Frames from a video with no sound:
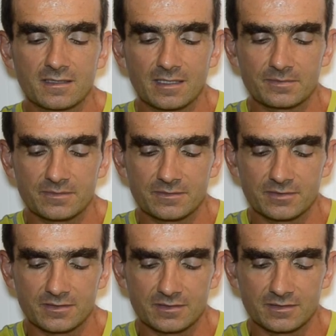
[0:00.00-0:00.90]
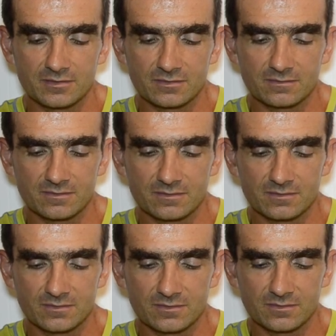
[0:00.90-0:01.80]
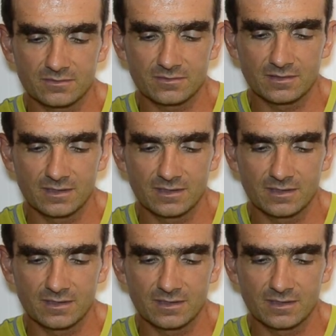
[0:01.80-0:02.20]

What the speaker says: laps, which he did not do.